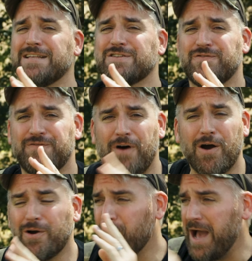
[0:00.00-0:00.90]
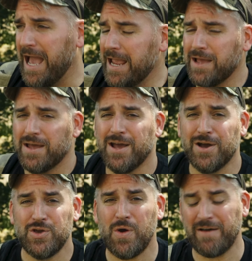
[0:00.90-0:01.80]
is far away,
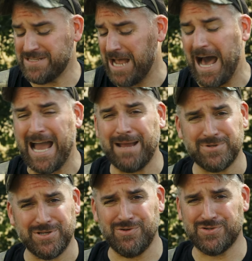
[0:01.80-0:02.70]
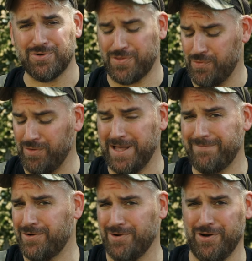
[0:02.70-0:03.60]
you have time to use your throw
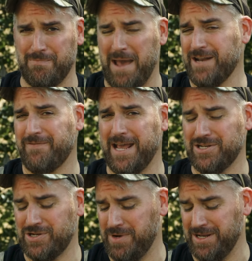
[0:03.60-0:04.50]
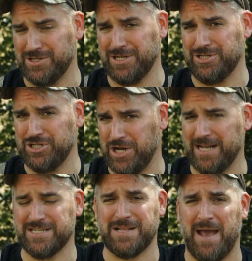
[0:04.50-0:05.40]
lever or your magnification ring to
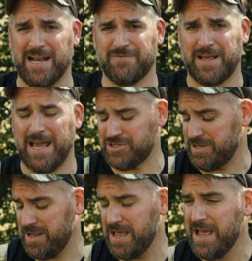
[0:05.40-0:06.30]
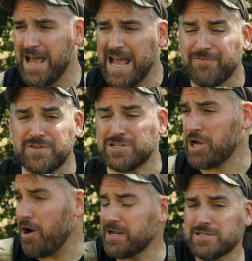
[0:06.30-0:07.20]
change the magnification. If the
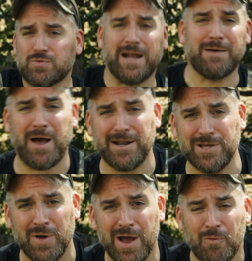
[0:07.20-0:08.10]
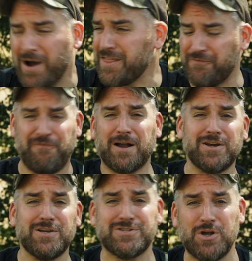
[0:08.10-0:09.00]
target's right up on you, why the are
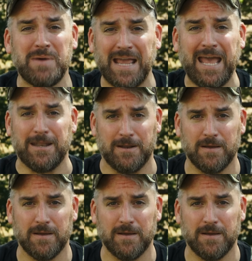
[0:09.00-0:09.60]
you zooming in?